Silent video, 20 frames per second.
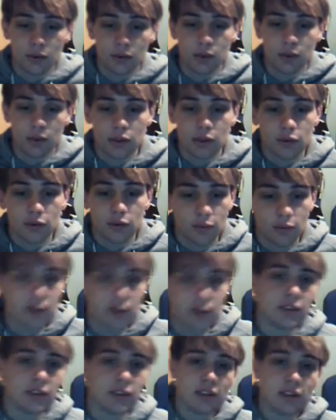do for
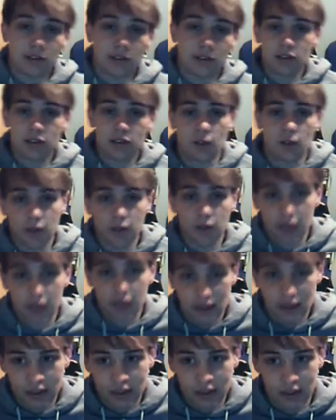prisoners so that
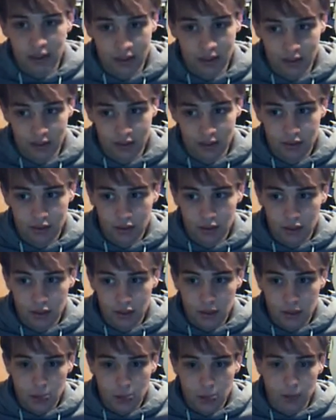they can
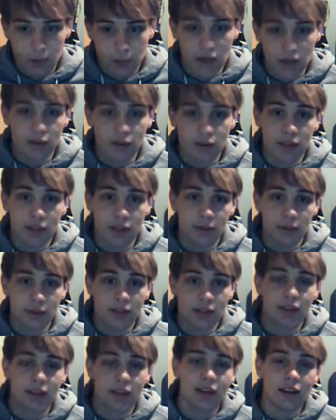be
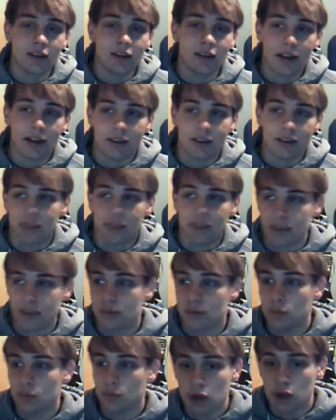rehabilitated, like they
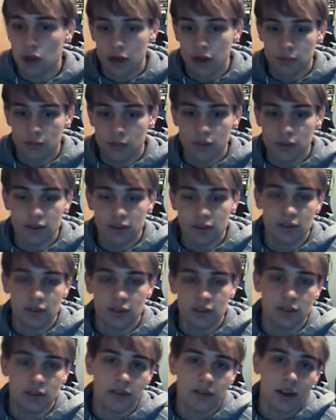can work in
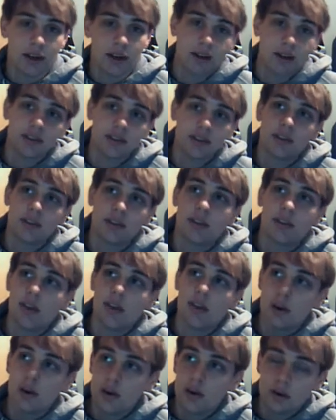prisons and
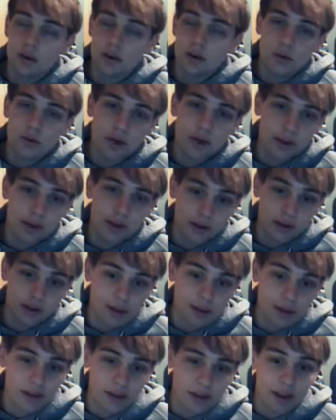all that kind of
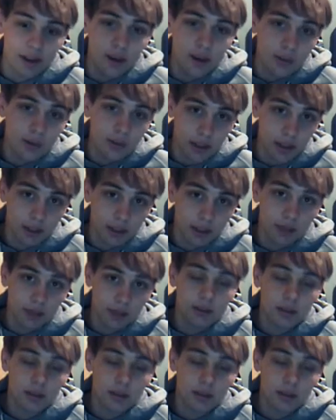thing, and they earn money.